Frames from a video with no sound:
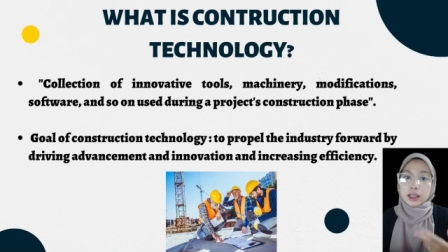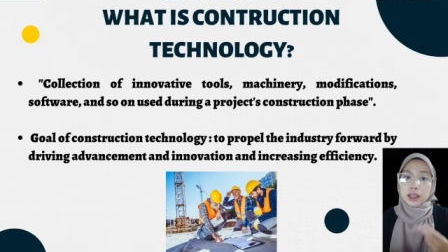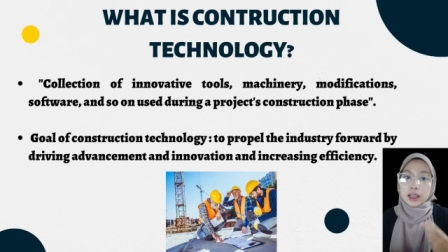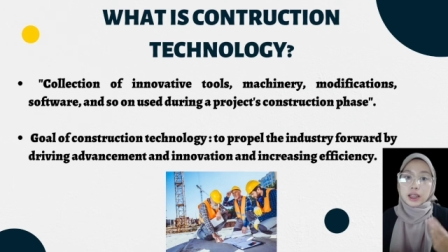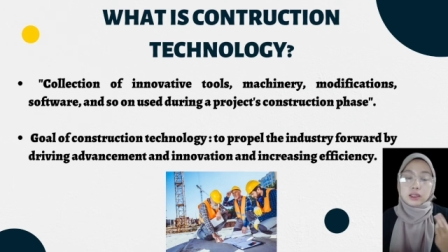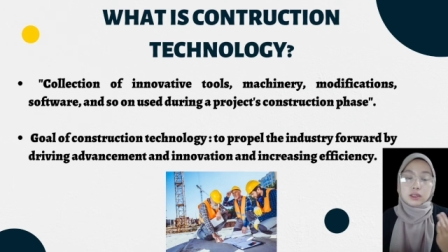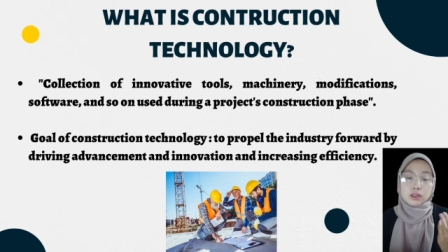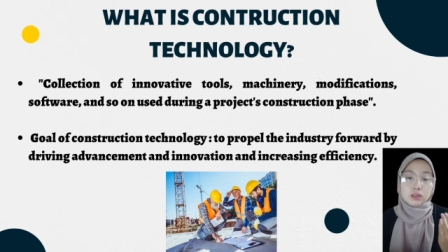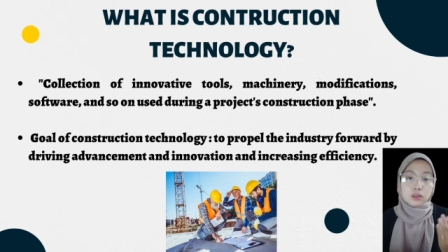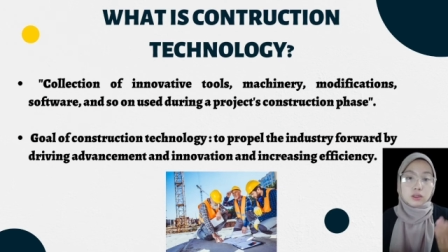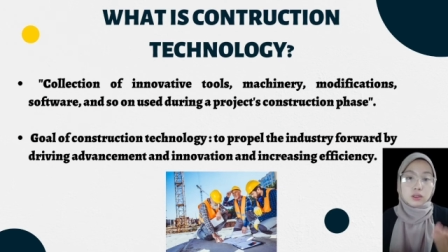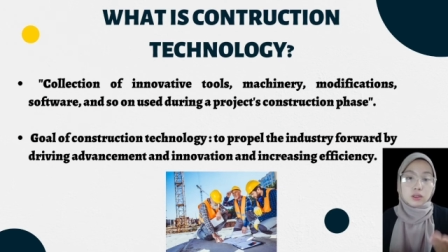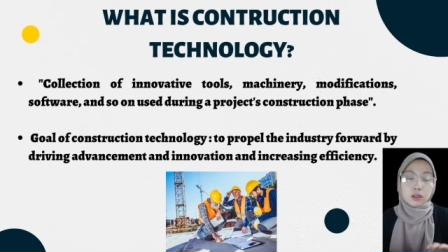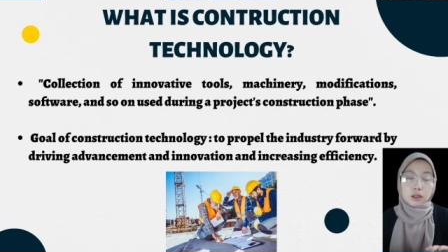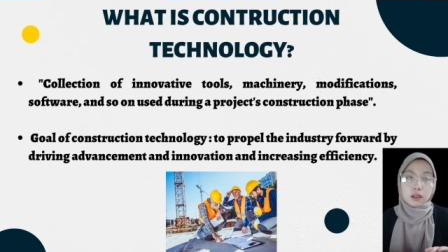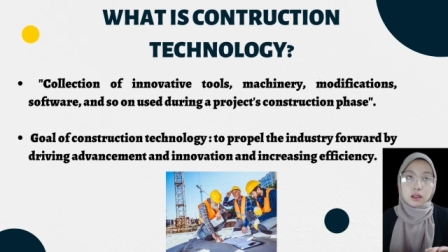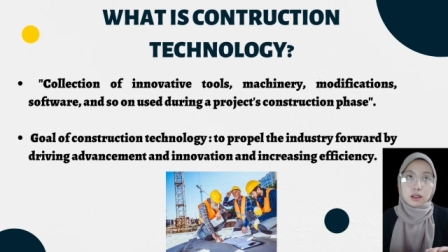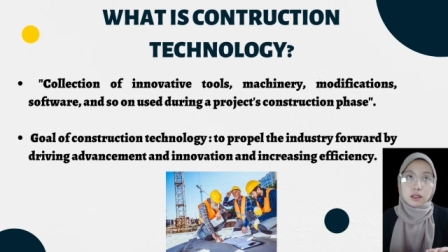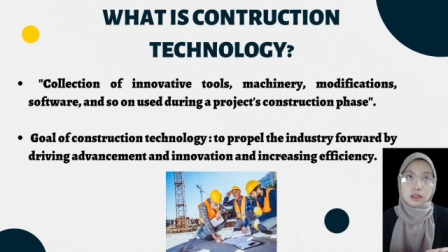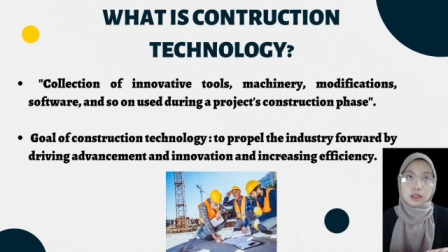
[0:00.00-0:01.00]
and
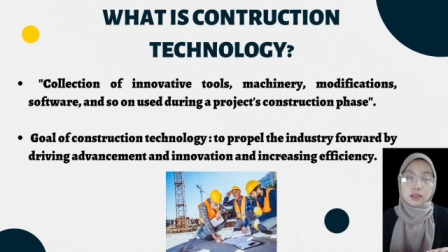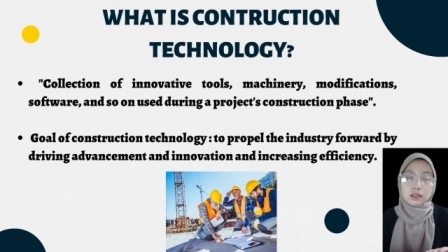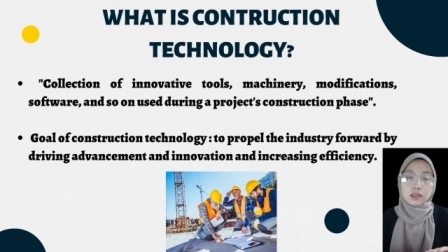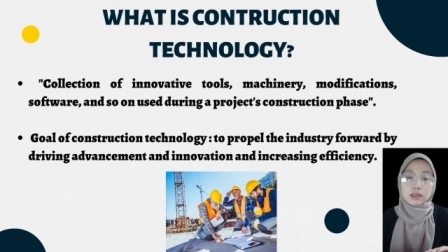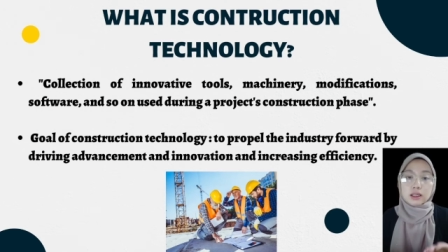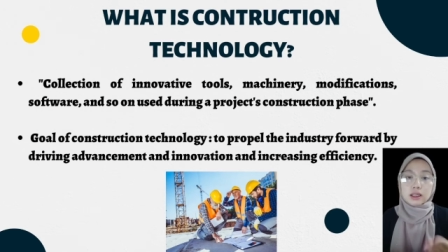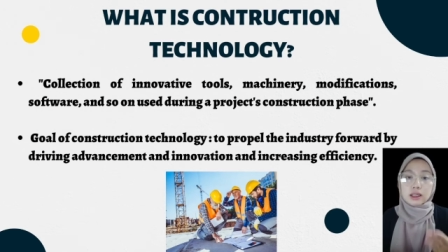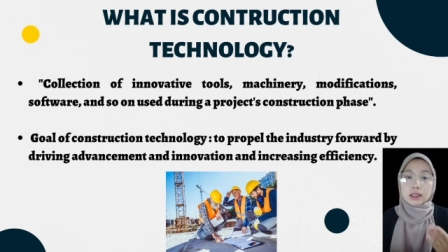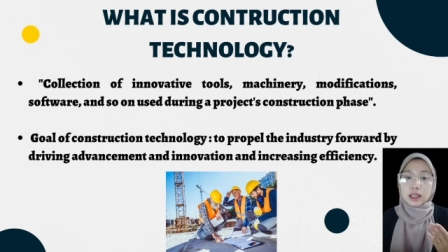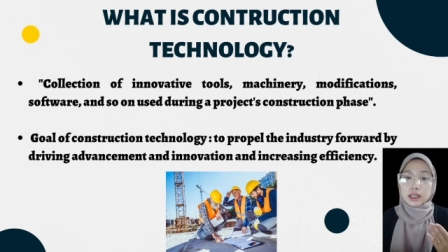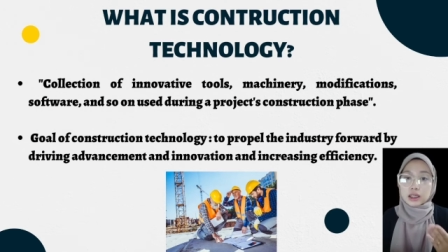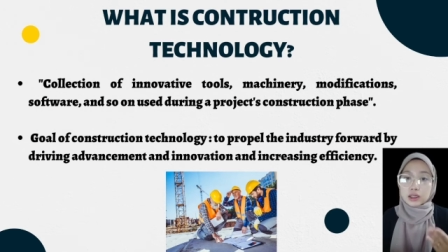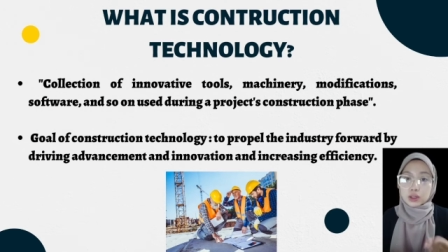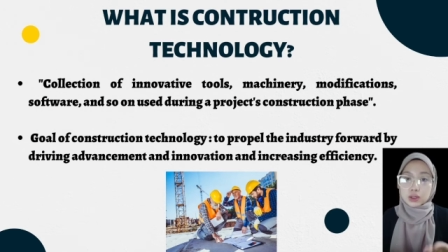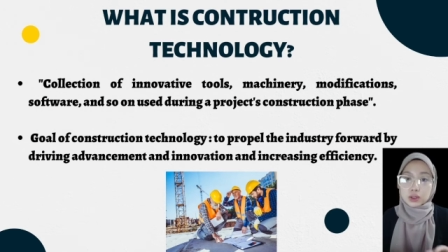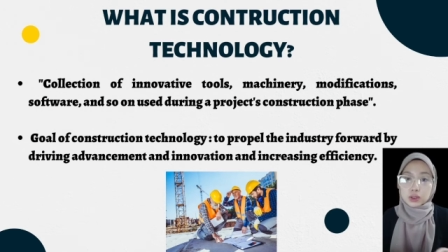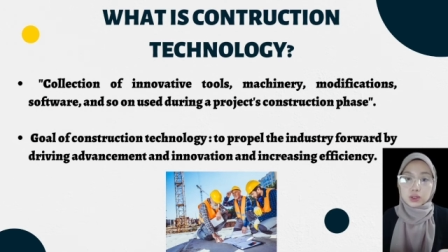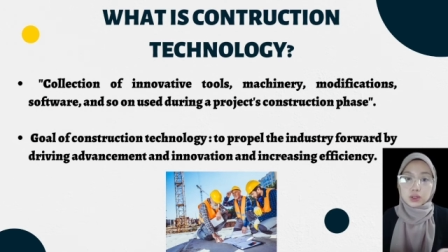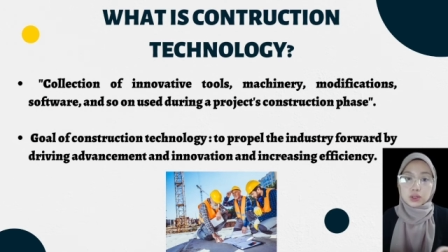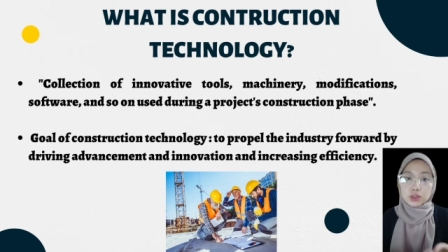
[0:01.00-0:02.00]
so on
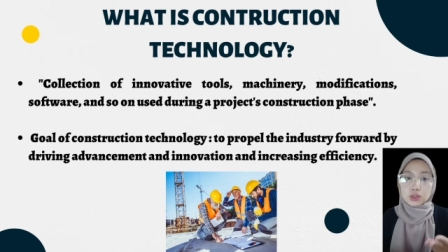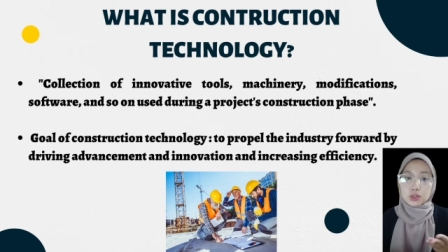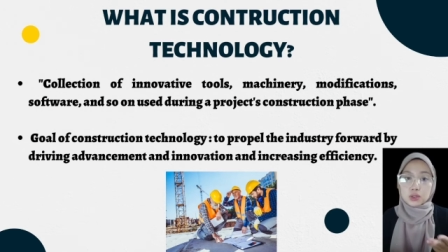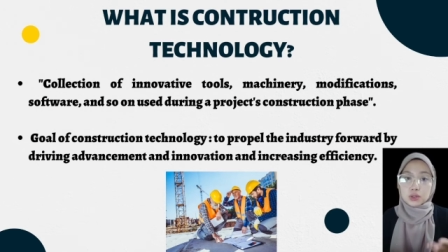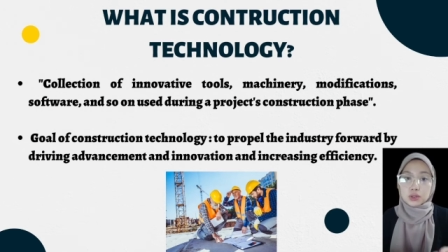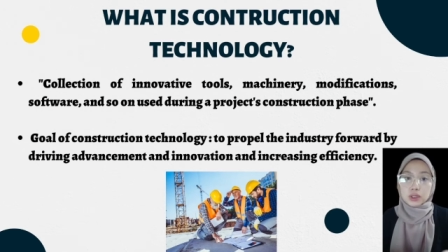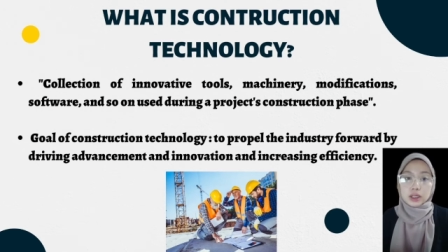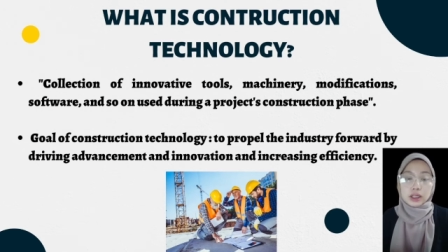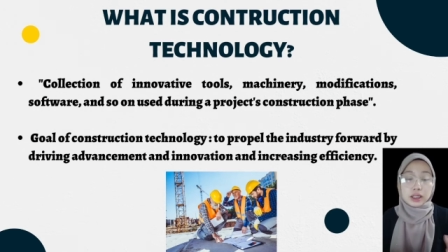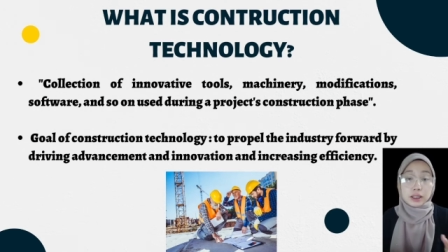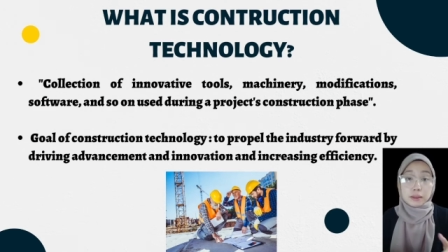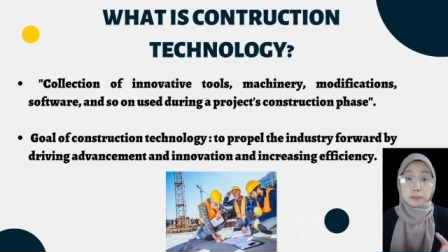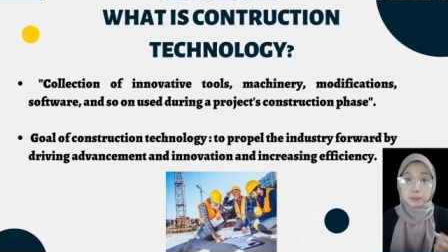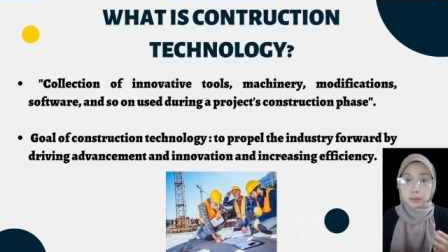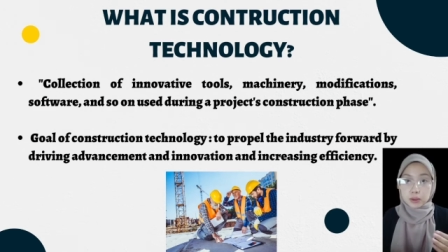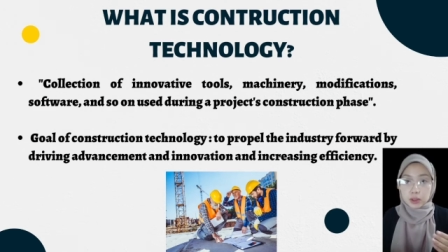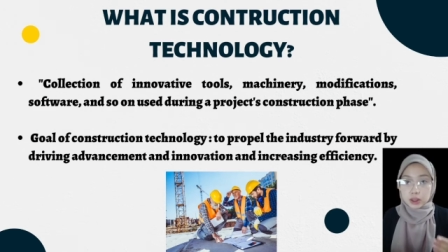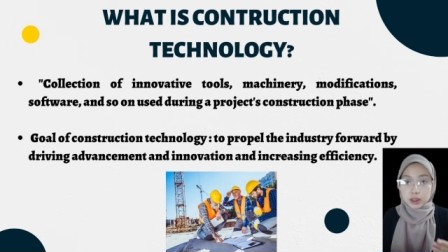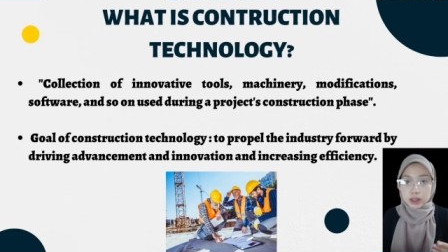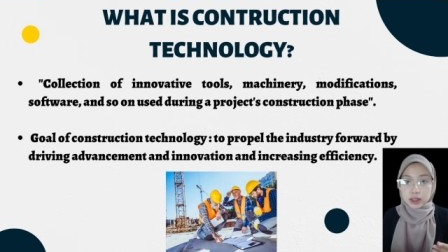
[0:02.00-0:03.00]
that's used during a
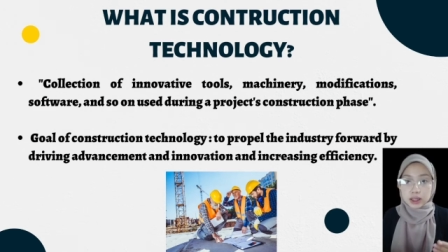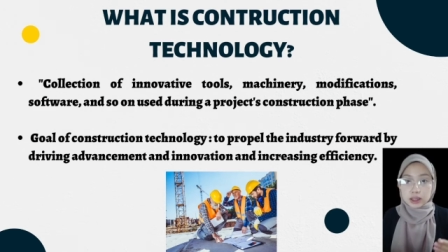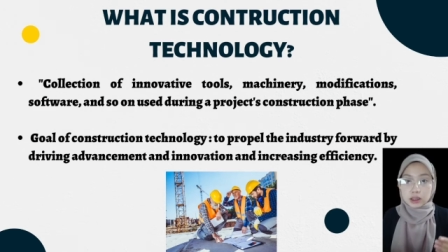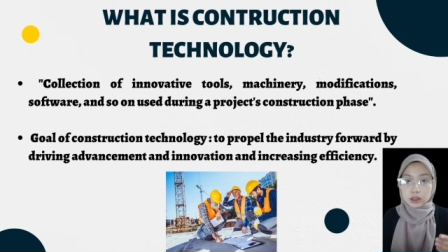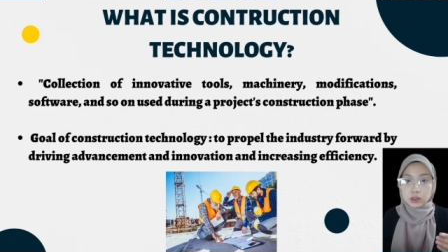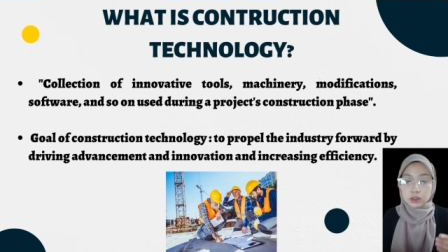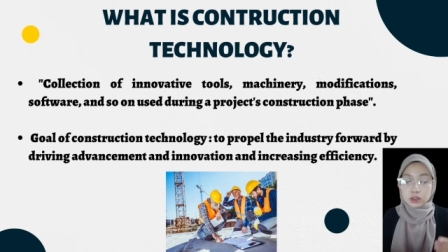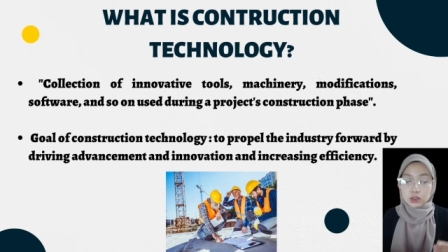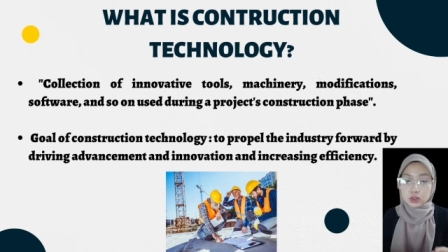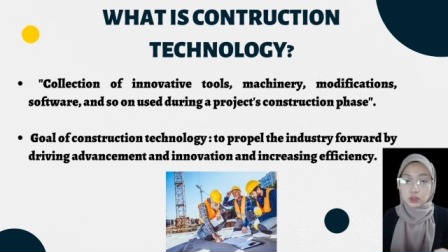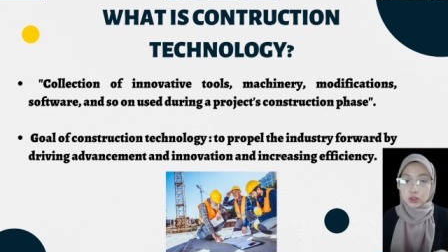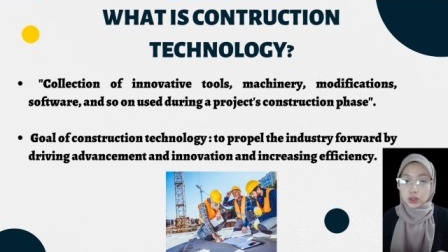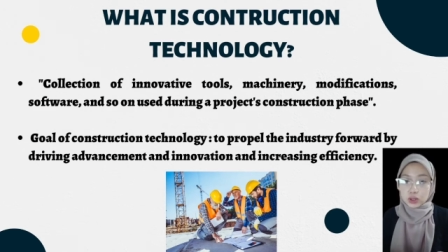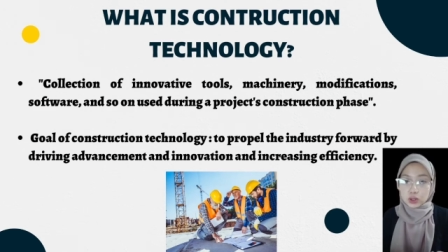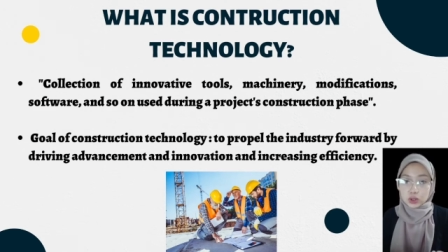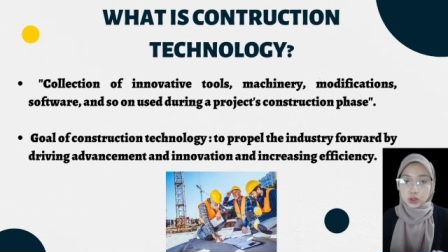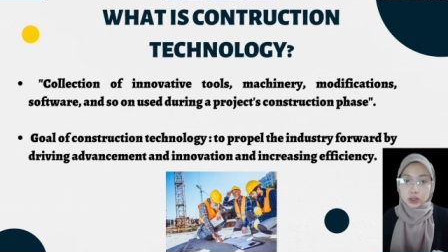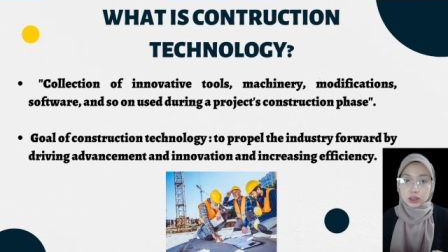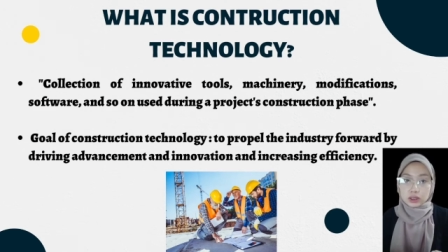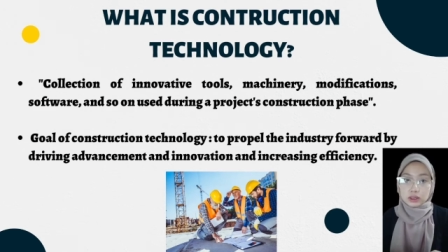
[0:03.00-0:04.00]
project
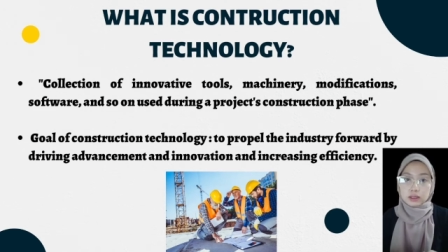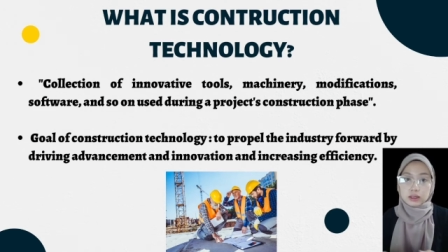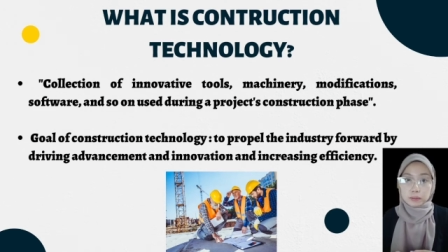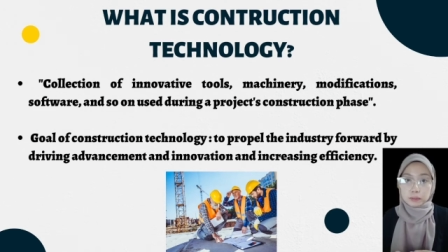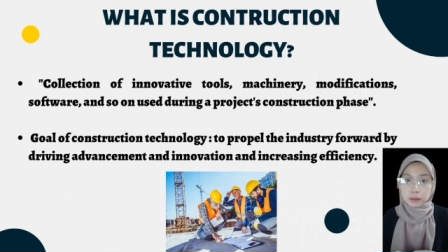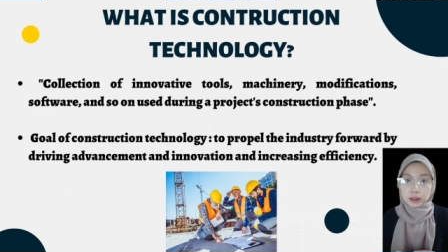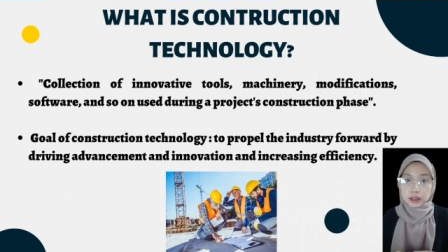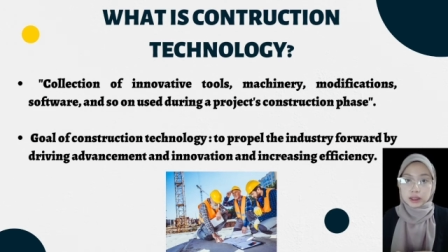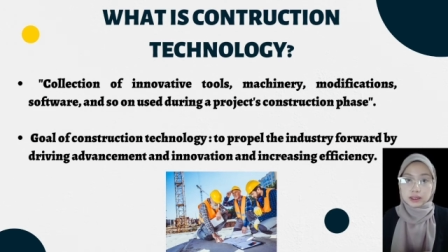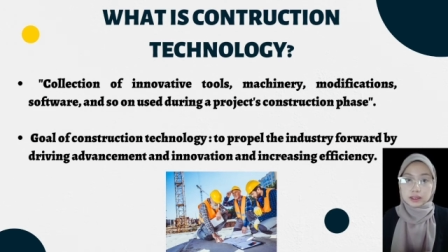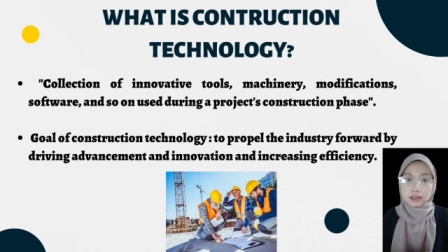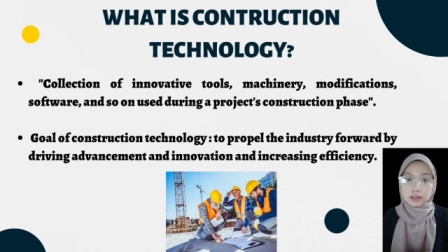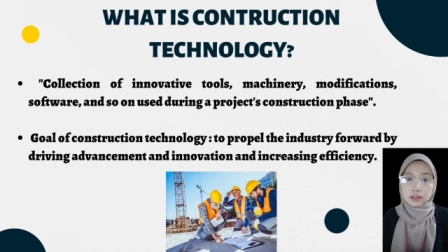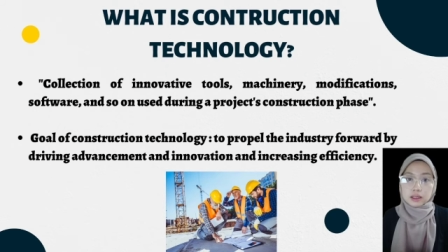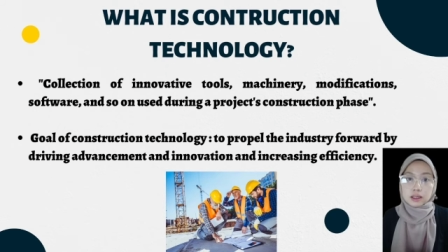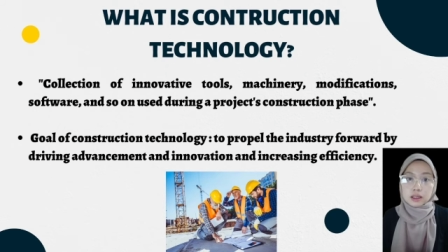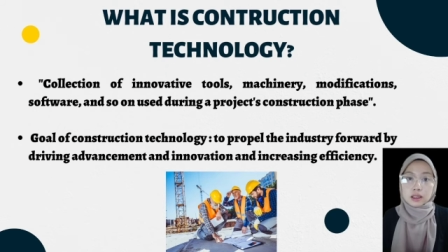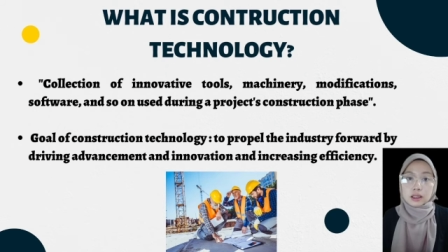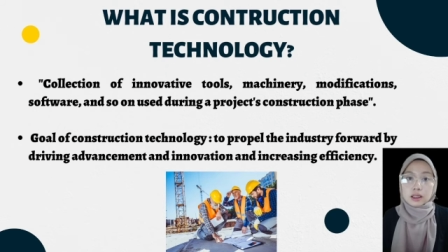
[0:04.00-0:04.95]
construction phase.